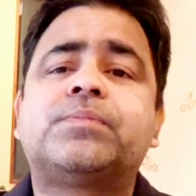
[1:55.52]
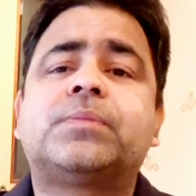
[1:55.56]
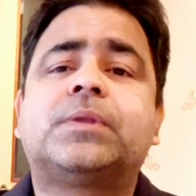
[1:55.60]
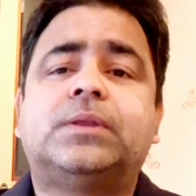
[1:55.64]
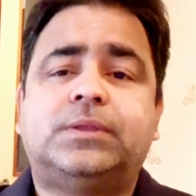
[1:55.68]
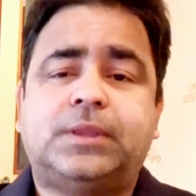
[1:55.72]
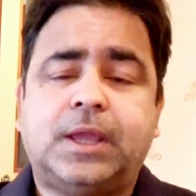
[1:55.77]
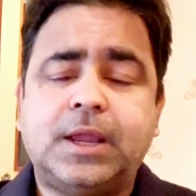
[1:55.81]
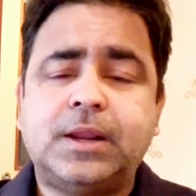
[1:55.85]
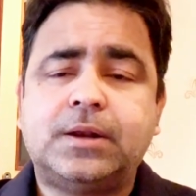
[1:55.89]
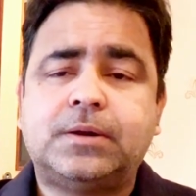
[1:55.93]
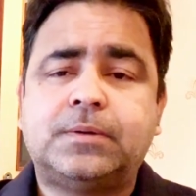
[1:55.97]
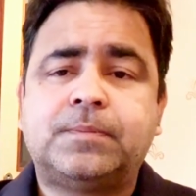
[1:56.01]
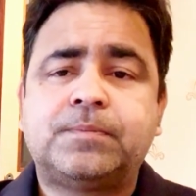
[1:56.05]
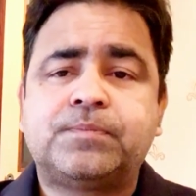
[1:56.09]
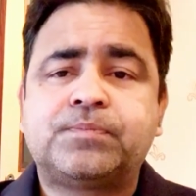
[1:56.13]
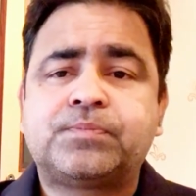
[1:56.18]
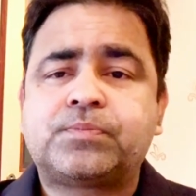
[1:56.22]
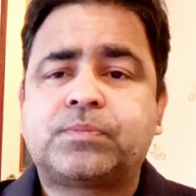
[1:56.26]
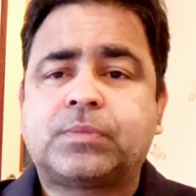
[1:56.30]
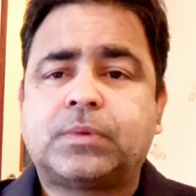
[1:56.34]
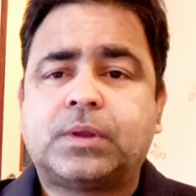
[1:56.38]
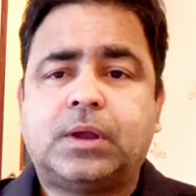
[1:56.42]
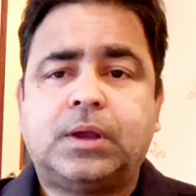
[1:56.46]
then
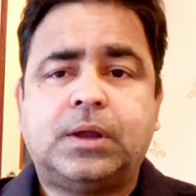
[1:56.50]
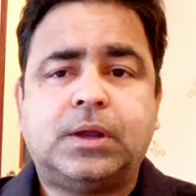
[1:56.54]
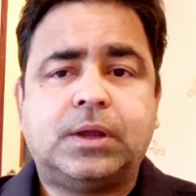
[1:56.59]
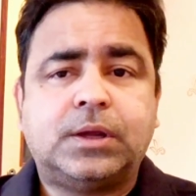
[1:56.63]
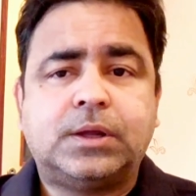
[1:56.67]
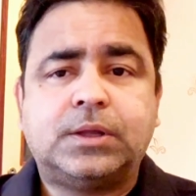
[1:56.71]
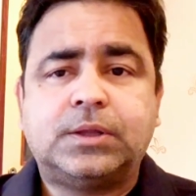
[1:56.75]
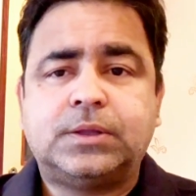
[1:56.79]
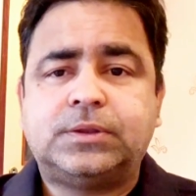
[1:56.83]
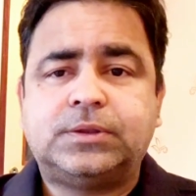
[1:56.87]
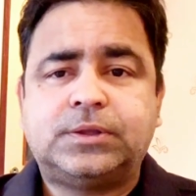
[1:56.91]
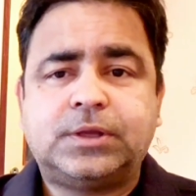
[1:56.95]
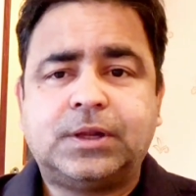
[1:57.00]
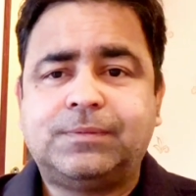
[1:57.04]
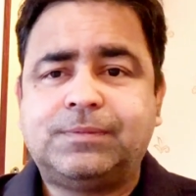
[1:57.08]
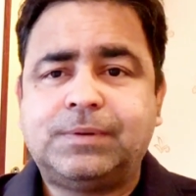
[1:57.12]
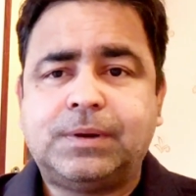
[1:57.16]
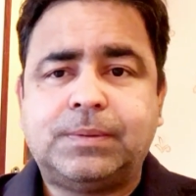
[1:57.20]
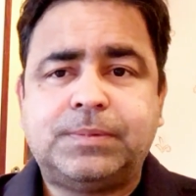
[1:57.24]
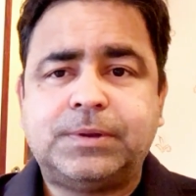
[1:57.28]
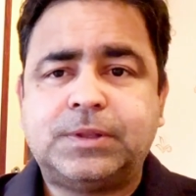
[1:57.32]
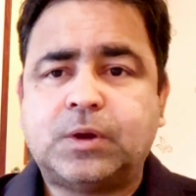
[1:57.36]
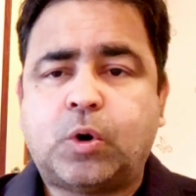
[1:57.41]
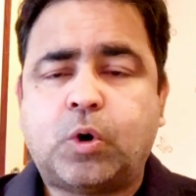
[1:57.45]
there
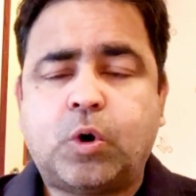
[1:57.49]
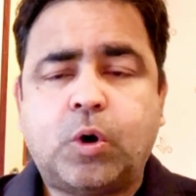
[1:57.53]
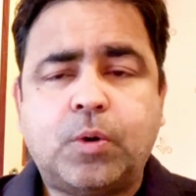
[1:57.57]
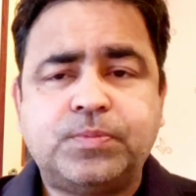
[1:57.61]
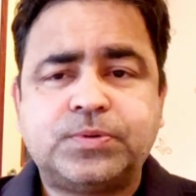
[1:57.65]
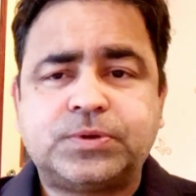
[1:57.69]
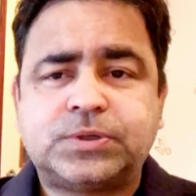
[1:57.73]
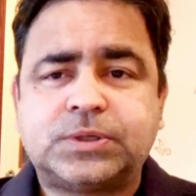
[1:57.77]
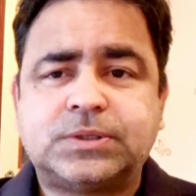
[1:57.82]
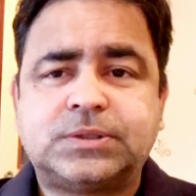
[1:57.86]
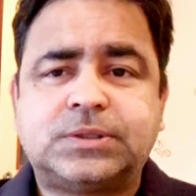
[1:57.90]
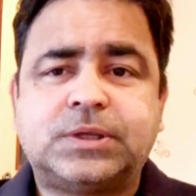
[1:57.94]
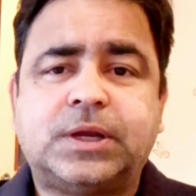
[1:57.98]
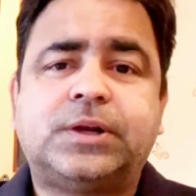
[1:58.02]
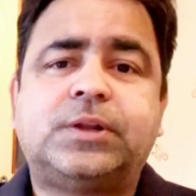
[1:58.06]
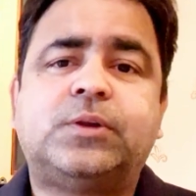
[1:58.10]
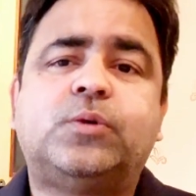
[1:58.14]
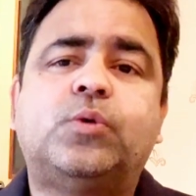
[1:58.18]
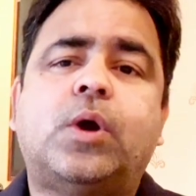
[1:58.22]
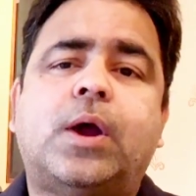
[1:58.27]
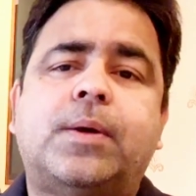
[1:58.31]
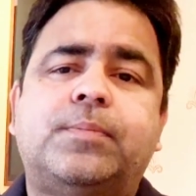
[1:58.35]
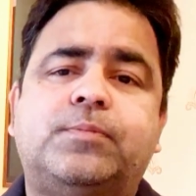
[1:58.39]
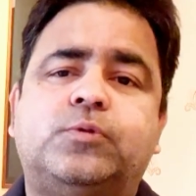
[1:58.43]
will be the options that
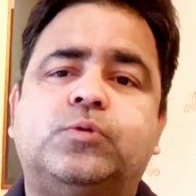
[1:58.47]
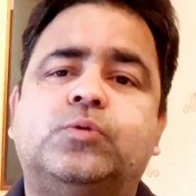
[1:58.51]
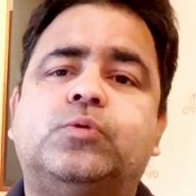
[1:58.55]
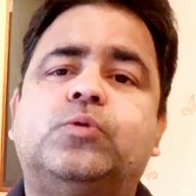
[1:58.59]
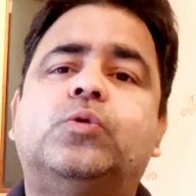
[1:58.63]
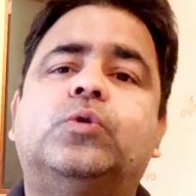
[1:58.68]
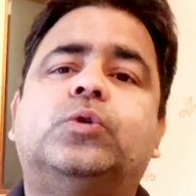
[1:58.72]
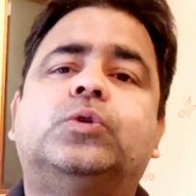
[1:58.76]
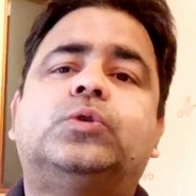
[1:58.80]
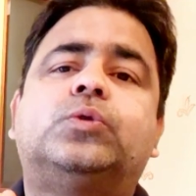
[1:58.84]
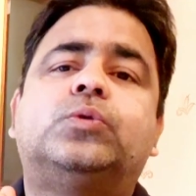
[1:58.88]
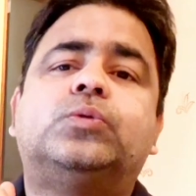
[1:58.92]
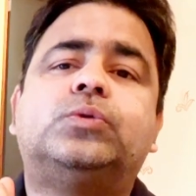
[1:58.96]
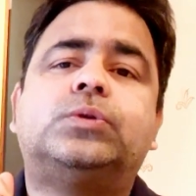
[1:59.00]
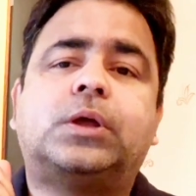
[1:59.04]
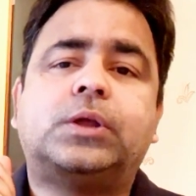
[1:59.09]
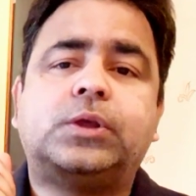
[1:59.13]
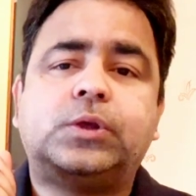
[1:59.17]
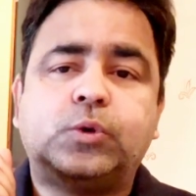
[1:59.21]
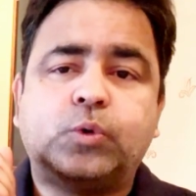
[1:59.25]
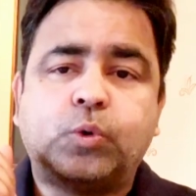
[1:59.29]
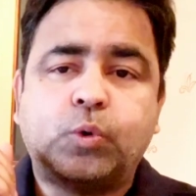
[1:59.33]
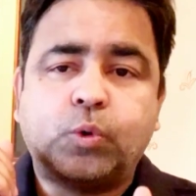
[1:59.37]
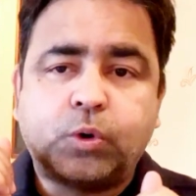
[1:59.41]
you have to go through
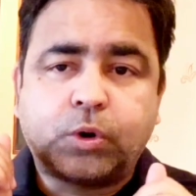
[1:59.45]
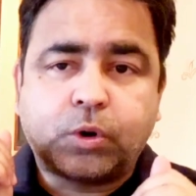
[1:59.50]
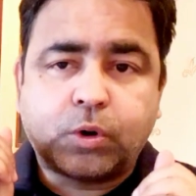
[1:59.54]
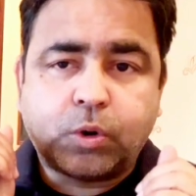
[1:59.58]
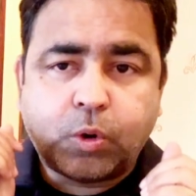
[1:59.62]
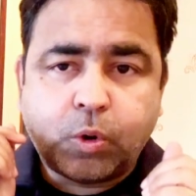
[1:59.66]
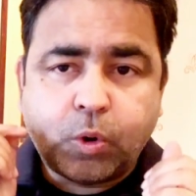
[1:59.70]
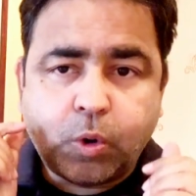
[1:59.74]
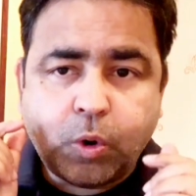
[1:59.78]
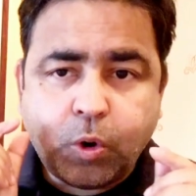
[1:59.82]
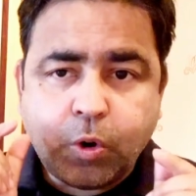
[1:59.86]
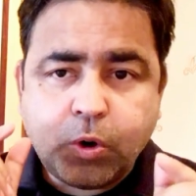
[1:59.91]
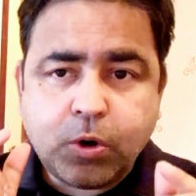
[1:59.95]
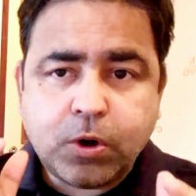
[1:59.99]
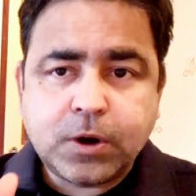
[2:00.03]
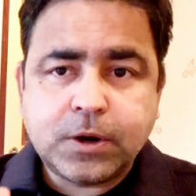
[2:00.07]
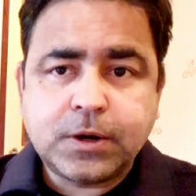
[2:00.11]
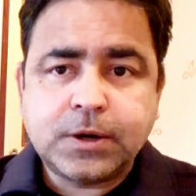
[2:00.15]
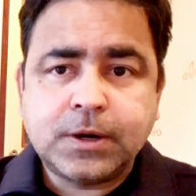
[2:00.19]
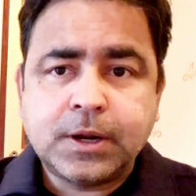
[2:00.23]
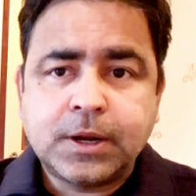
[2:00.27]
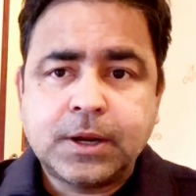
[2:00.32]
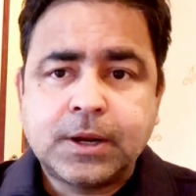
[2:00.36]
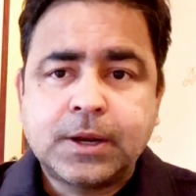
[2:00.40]
your
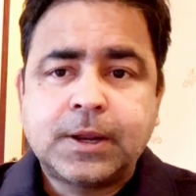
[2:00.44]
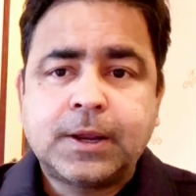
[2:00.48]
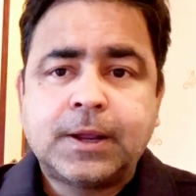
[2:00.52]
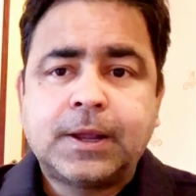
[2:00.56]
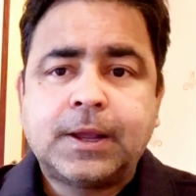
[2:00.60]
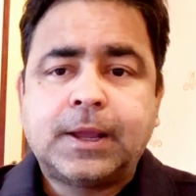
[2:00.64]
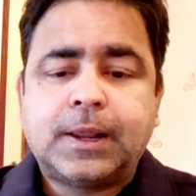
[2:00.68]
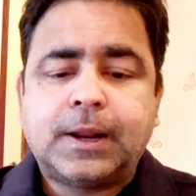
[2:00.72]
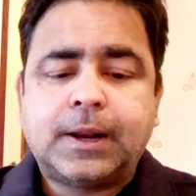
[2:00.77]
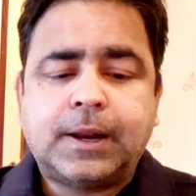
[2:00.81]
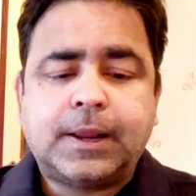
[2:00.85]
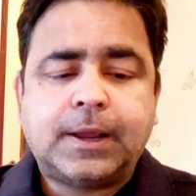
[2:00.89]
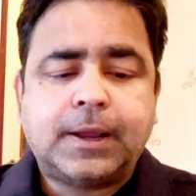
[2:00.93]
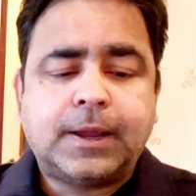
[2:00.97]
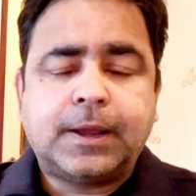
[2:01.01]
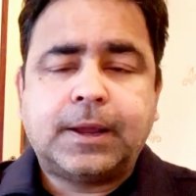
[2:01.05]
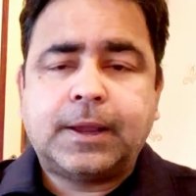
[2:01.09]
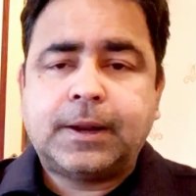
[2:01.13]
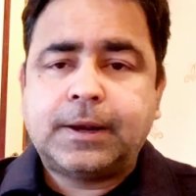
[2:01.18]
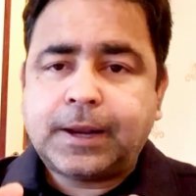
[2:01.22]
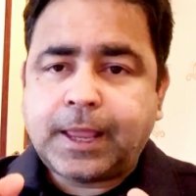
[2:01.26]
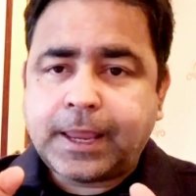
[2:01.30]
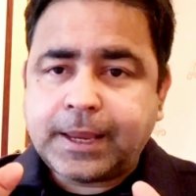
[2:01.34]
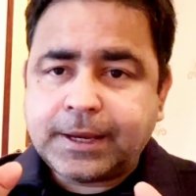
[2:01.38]
own
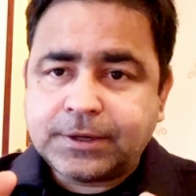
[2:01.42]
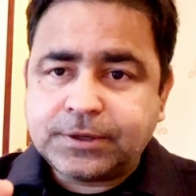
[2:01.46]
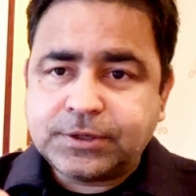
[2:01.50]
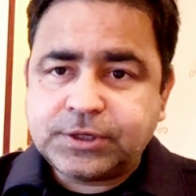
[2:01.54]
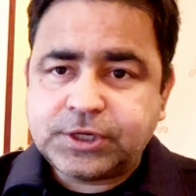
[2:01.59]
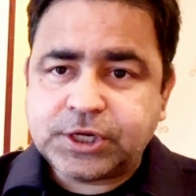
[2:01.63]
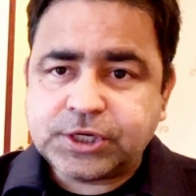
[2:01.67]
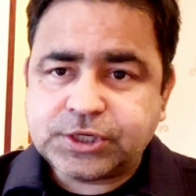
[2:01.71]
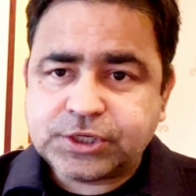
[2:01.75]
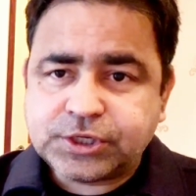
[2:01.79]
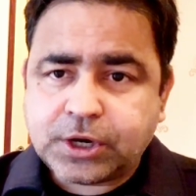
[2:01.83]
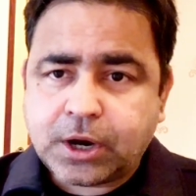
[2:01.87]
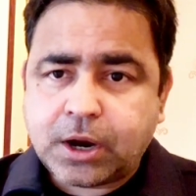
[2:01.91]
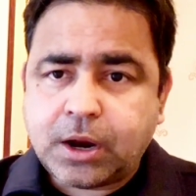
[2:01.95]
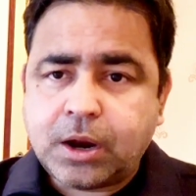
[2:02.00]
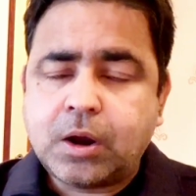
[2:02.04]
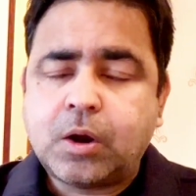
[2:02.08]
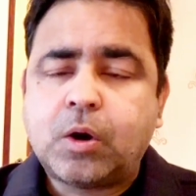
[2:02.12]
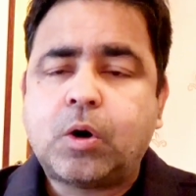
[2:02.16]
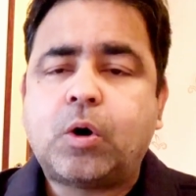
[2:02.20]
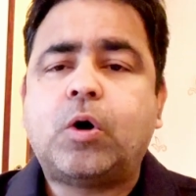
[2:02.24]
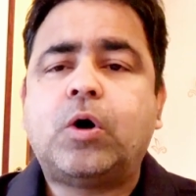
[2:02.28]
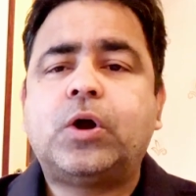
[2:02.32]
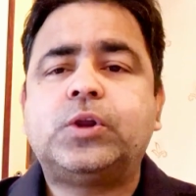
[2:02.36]
data,
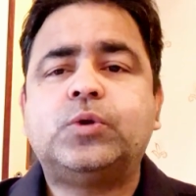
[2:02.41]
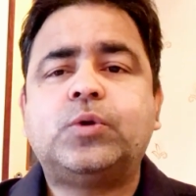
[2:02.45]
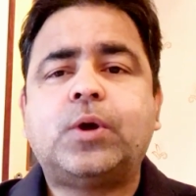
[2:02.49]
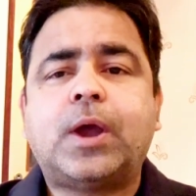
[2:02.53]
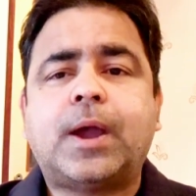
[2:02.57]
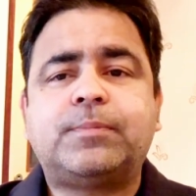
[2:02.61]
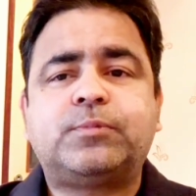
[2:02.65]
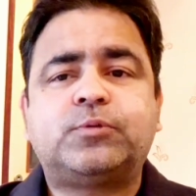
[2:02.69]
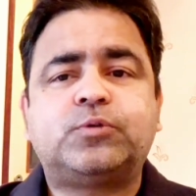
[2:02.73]
or you have